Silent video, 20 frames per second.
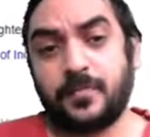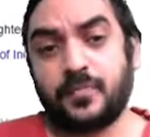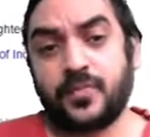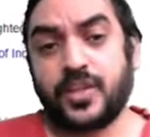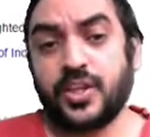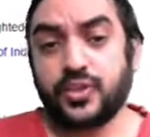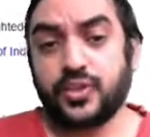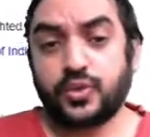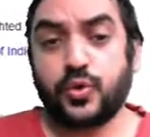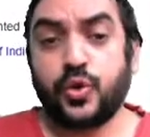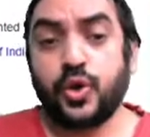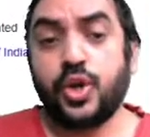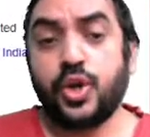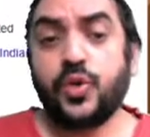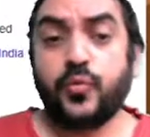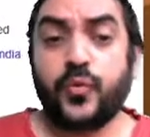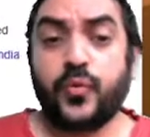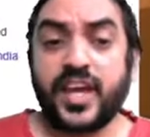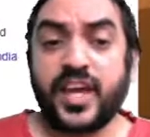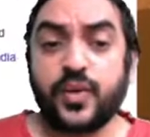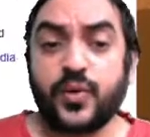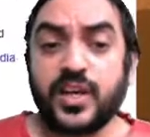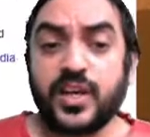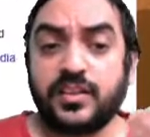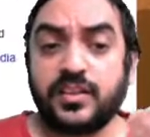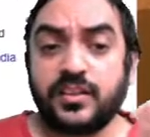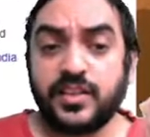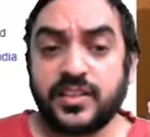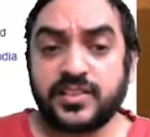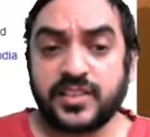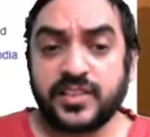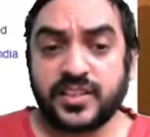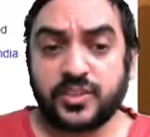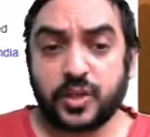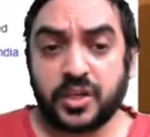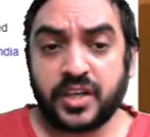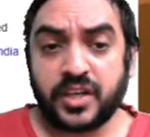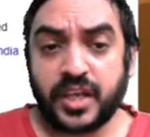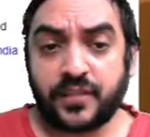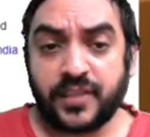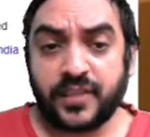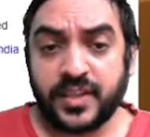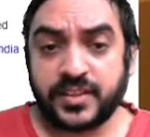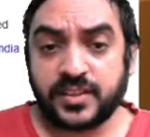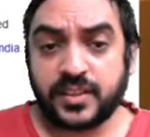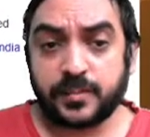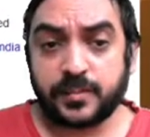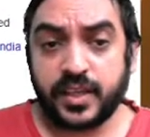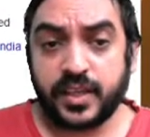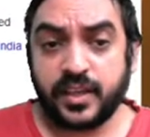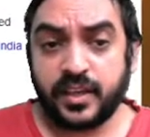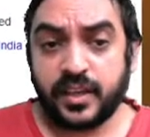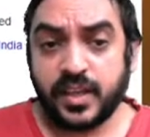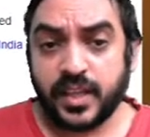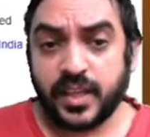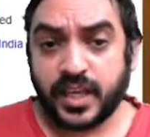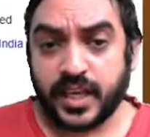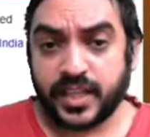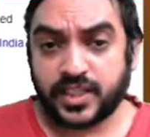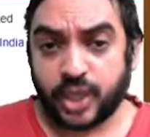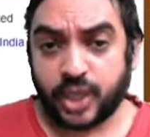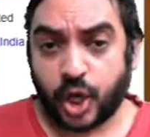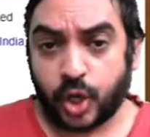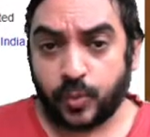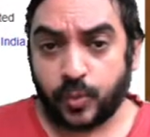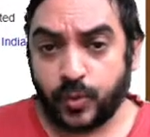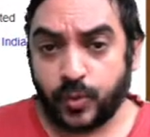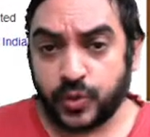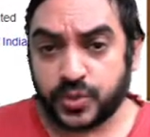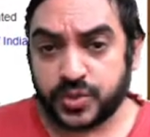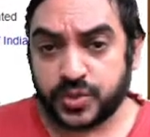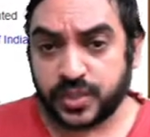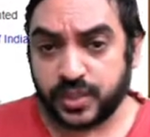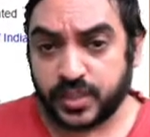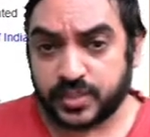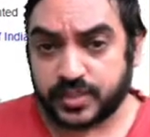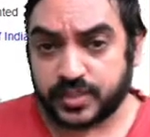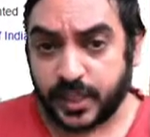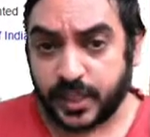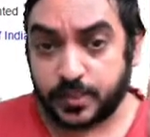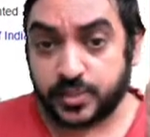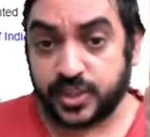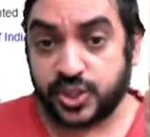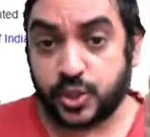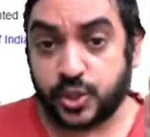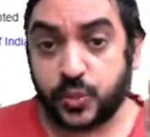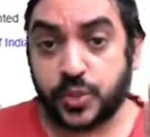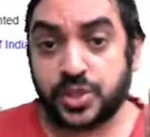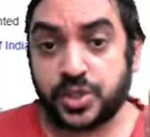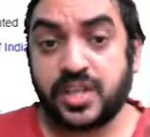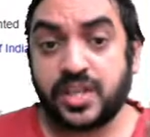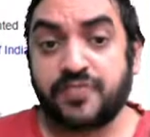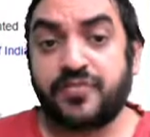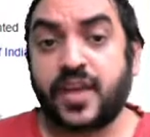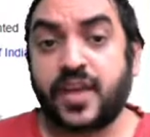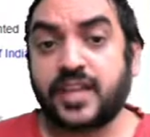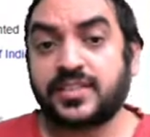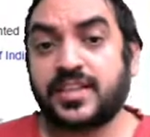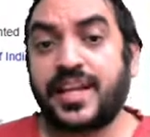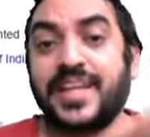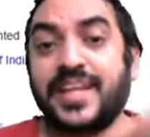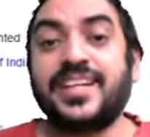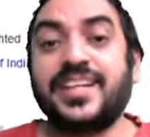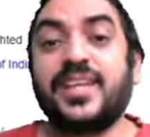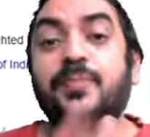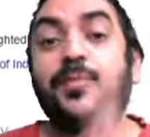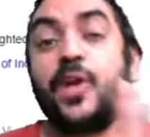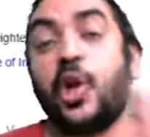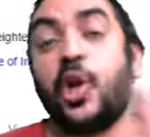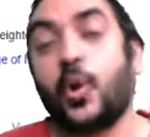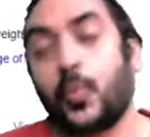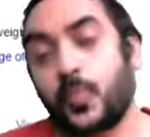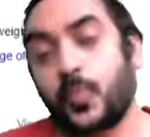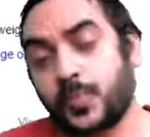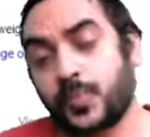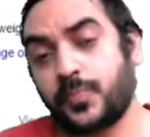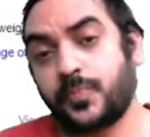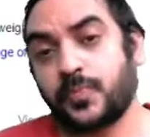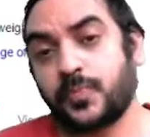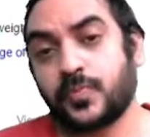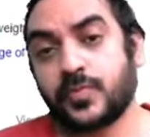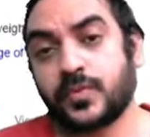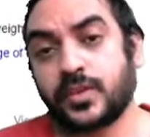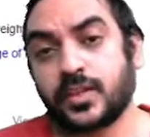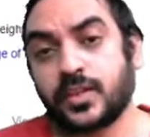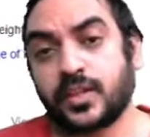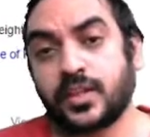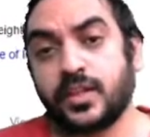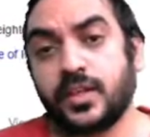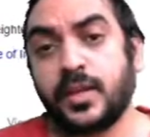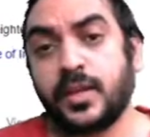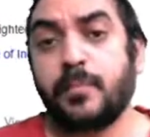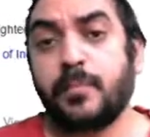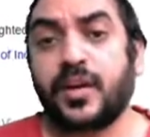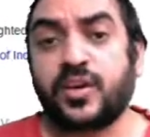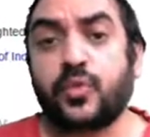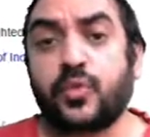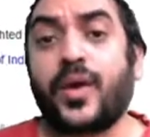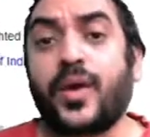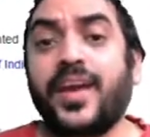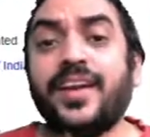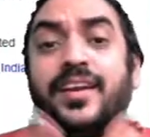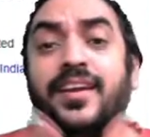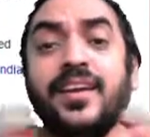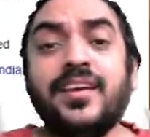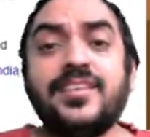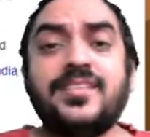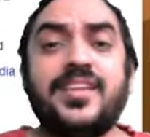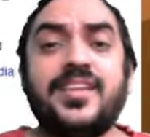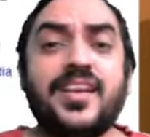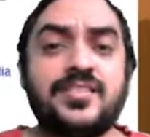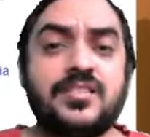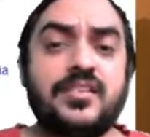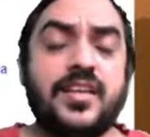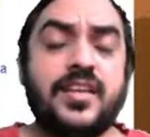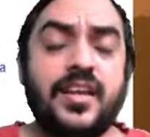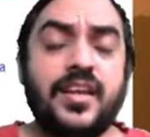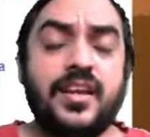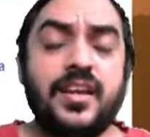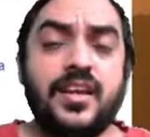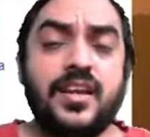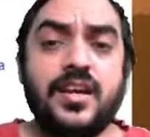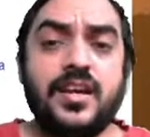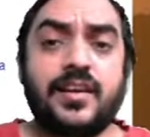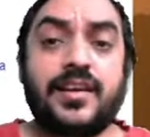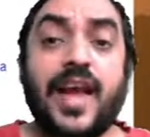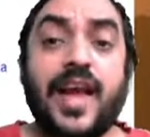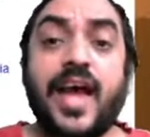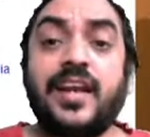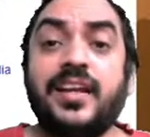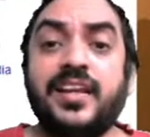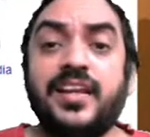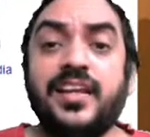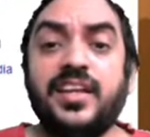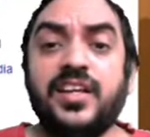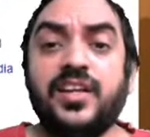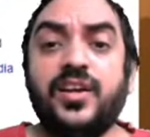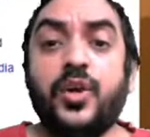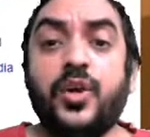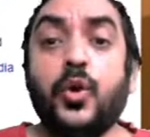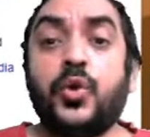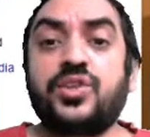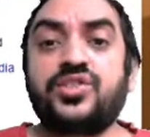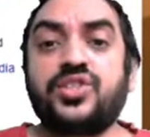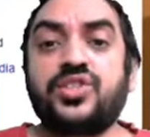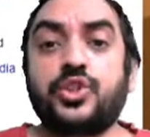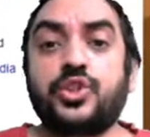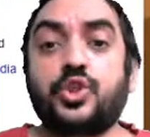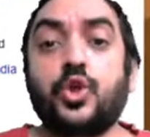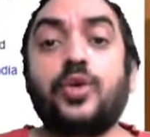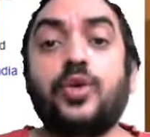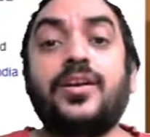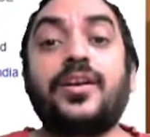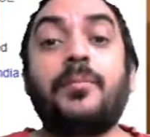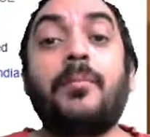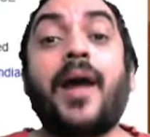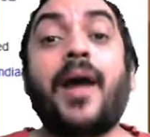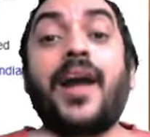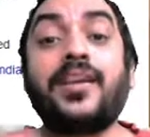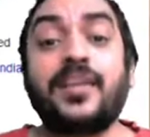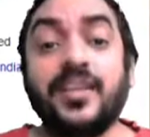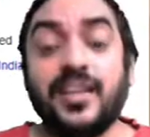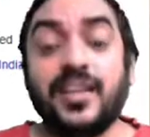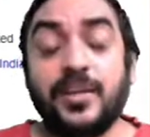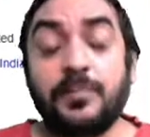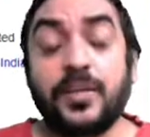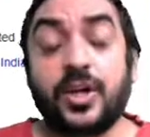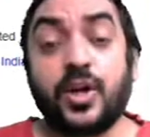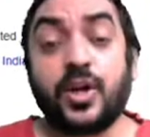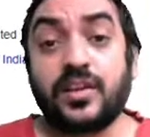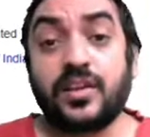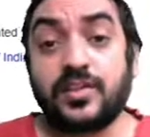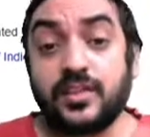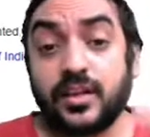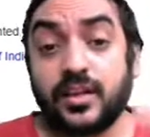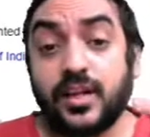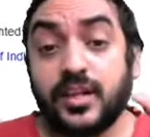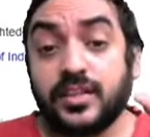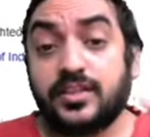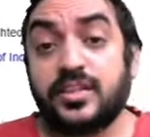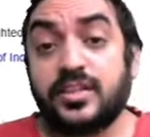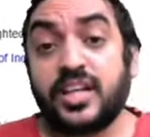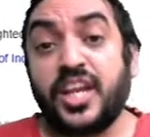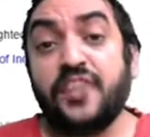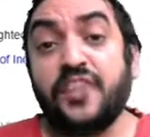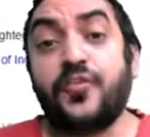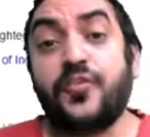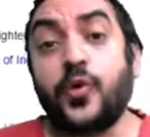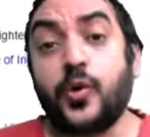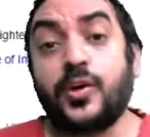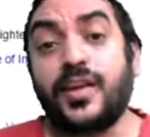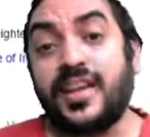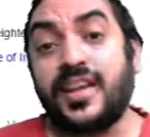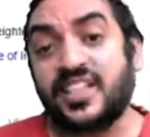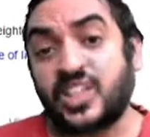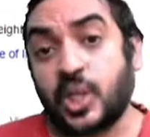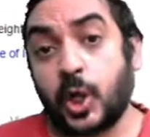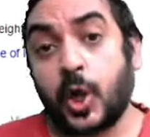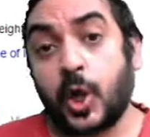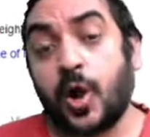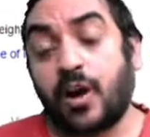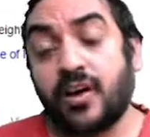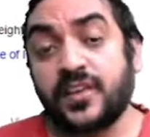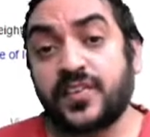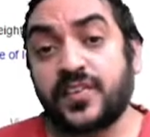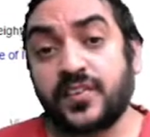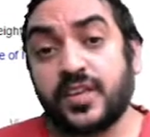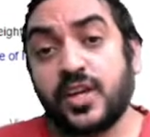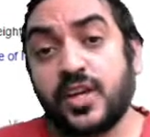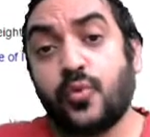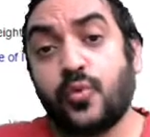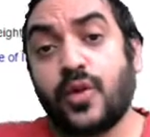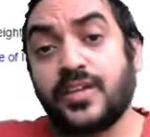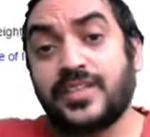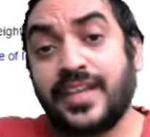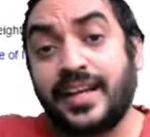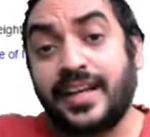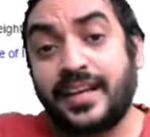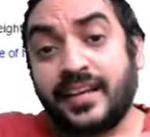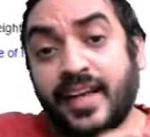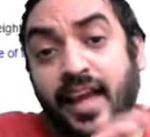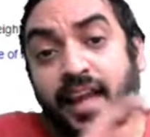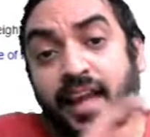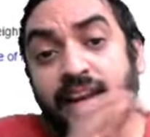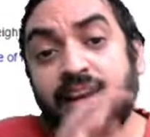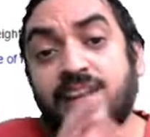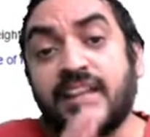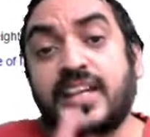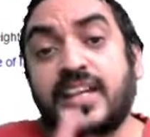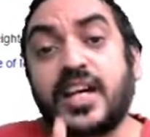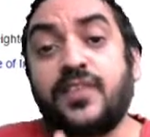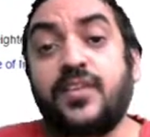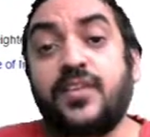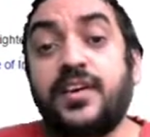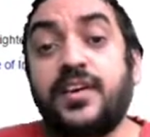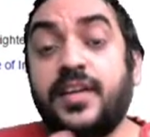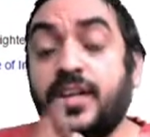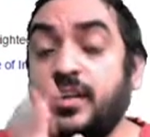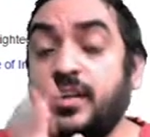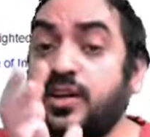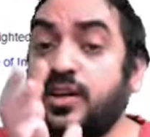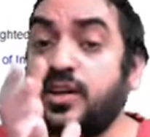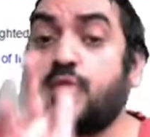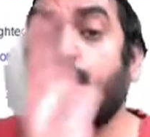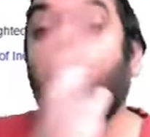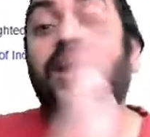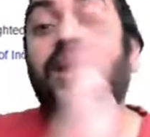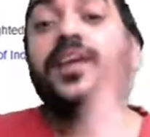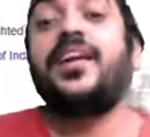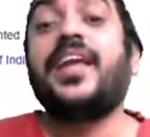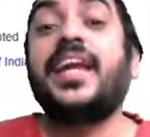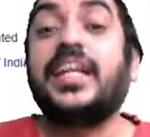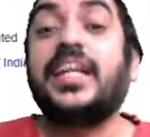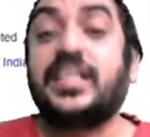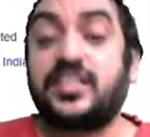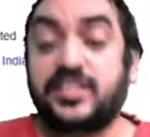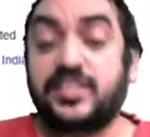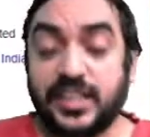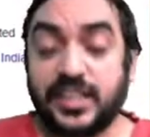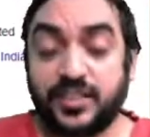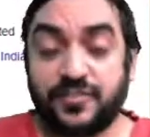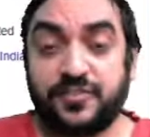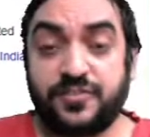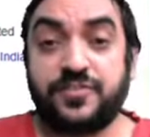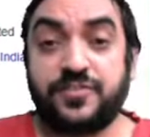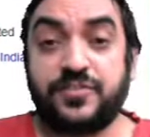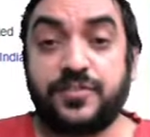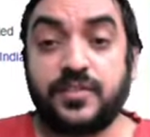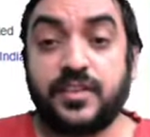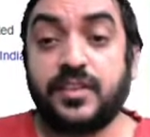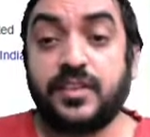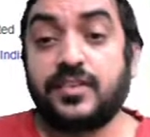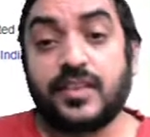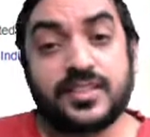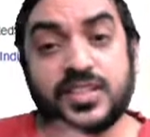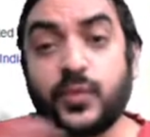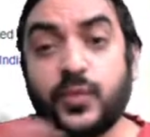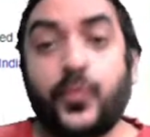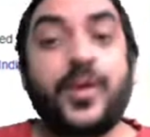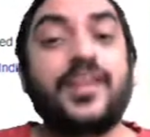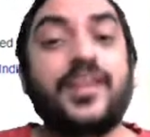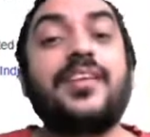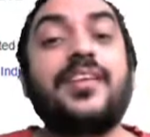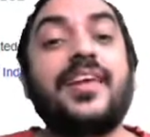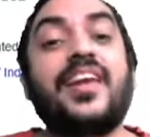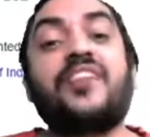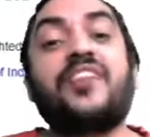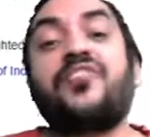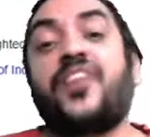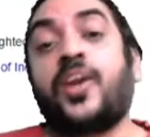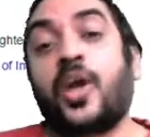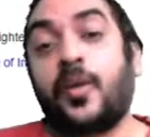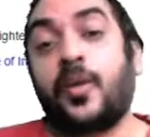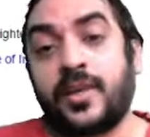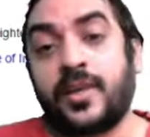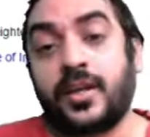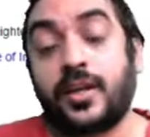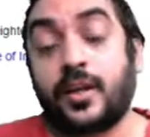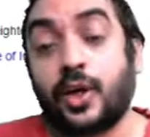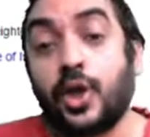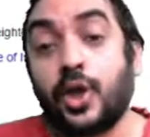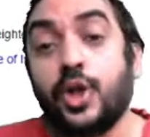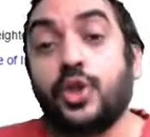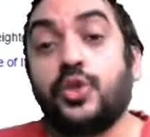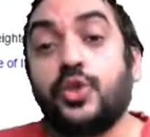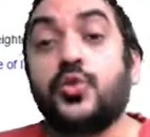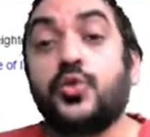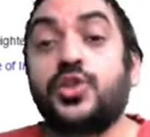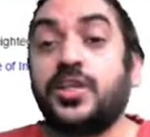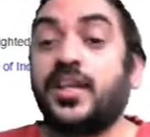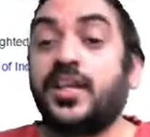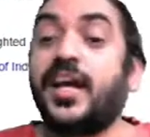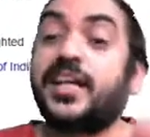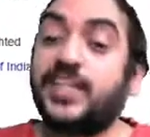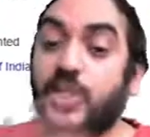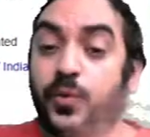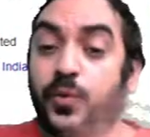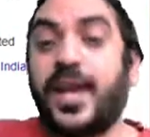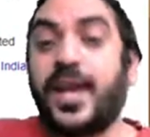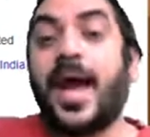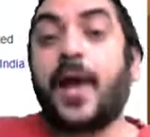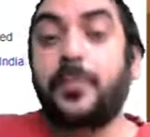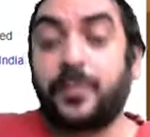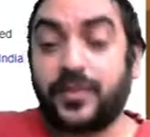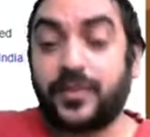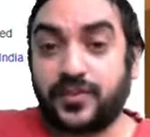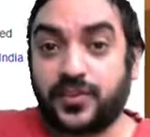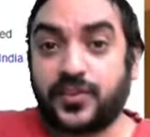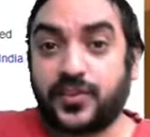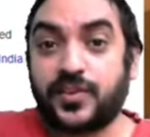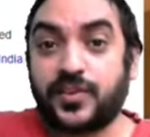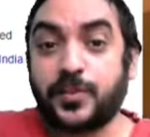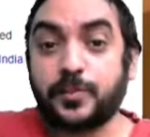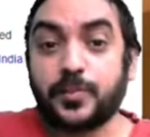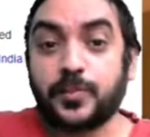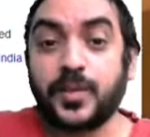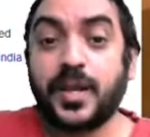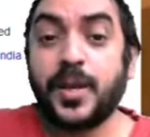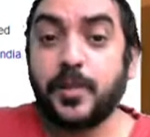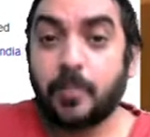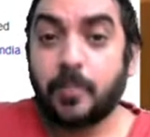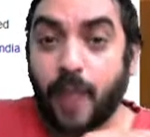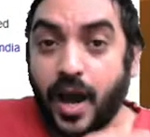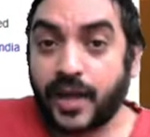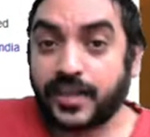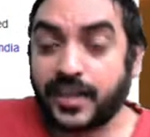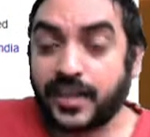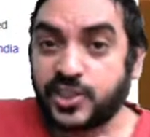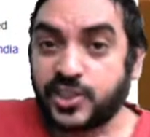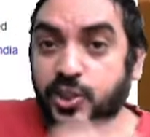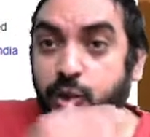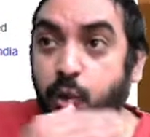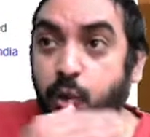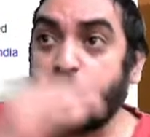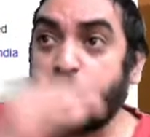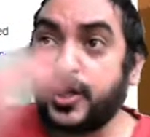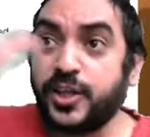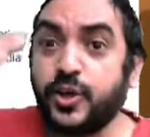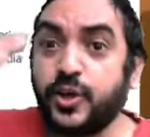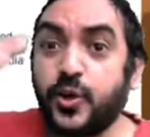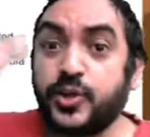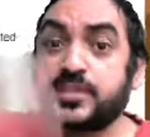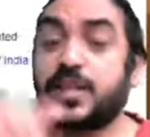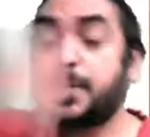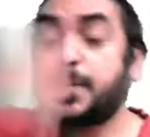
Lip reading: So what is it on 11th May? It is almost in the same situation, in fact slightly below. But why the yesterday rally looks so dramatic? Because 3-4 days loss was entirely covered in one day itself. That's a very rare phenomenon. Usually other way happens. Market slowly goes up,